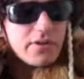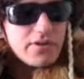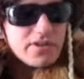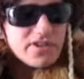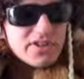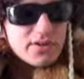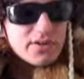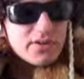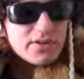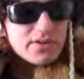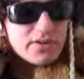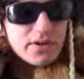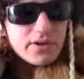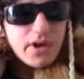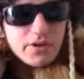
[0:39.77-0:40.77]
There is
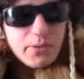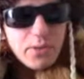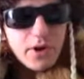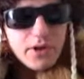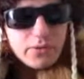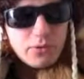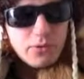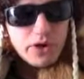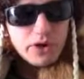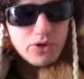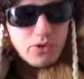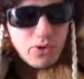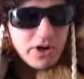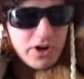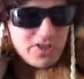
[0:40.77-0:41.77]
also another one
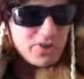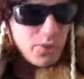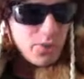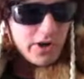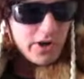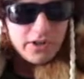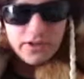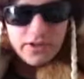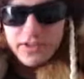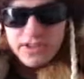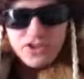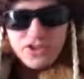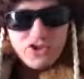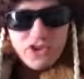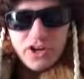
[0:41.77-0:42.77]
which works well in
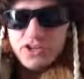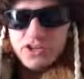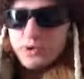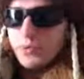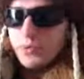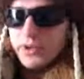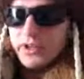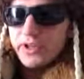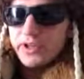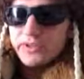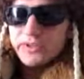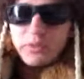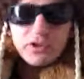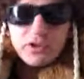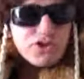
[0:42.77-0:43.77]
conjunction with
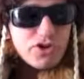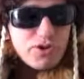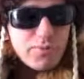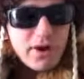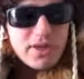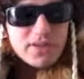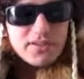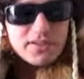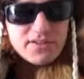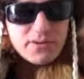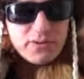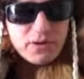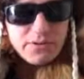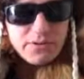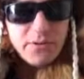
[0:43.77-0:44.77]
Bollinger Bands. It's
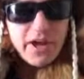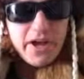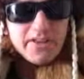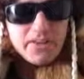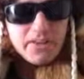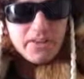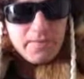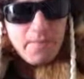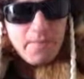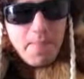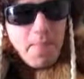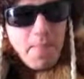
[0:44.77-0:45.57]
called MACD.